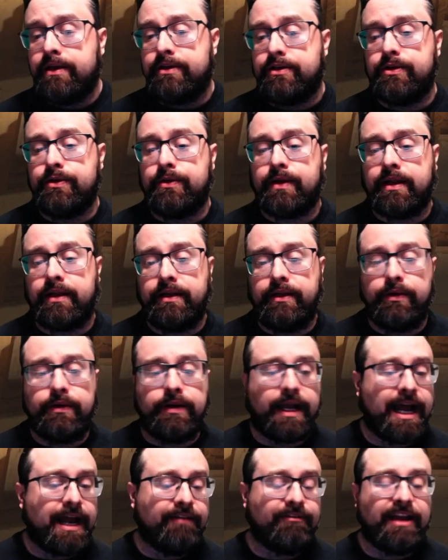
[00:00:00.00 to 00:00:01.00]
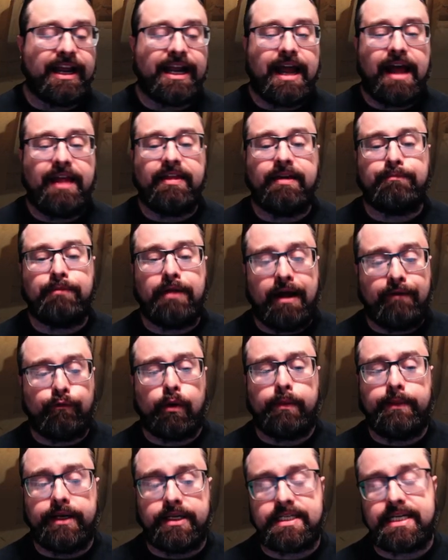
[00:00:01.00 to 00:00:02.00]
to kind of like the
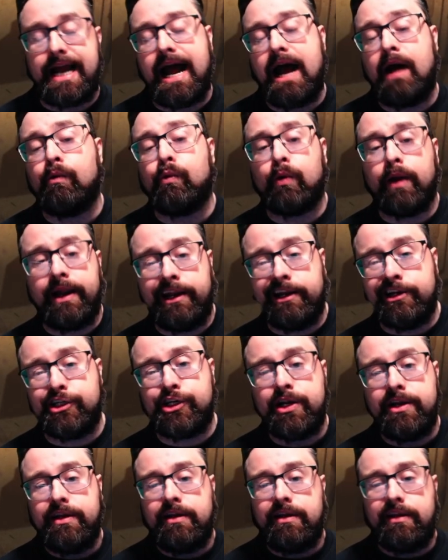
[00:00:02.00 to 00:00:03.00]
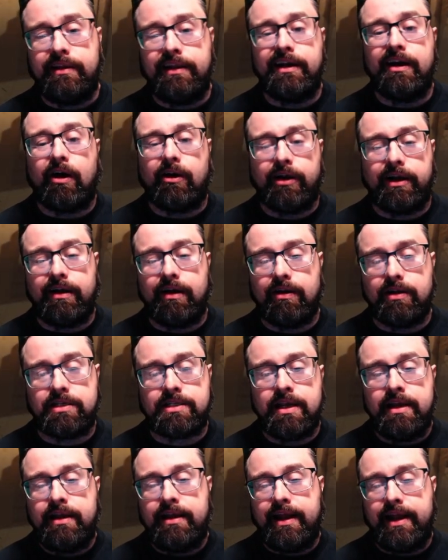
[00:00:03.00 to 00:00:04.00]
platform units to outrange the Garnet guards,